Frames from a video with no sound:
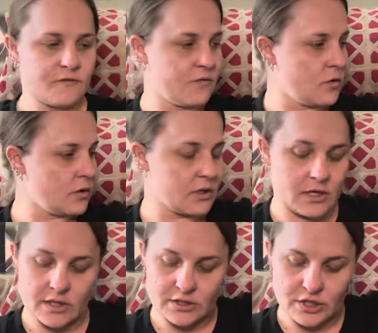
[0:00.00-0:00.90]

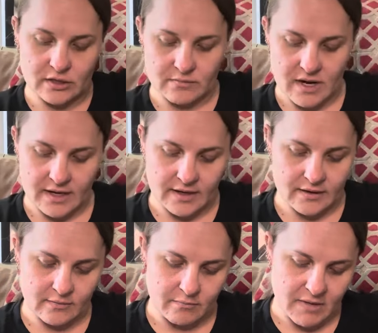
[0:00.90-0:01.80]
for
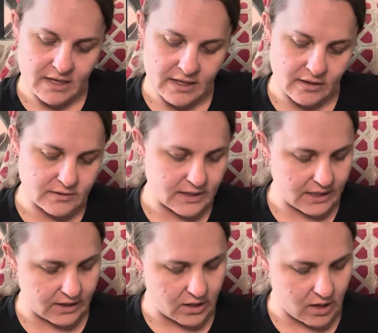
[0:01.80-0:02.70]
Jeremiah. My nail's
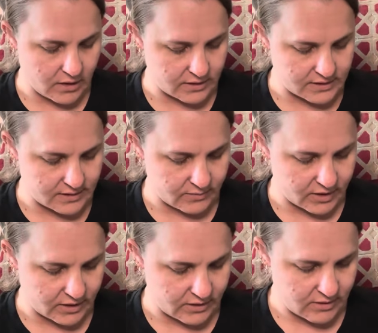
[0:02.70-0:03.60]
getting caught on
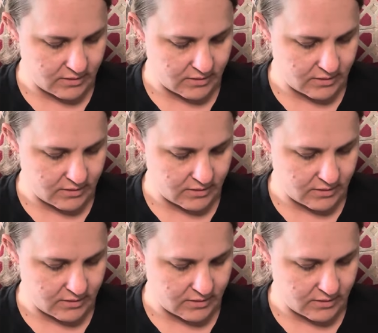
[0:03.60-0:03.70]
something.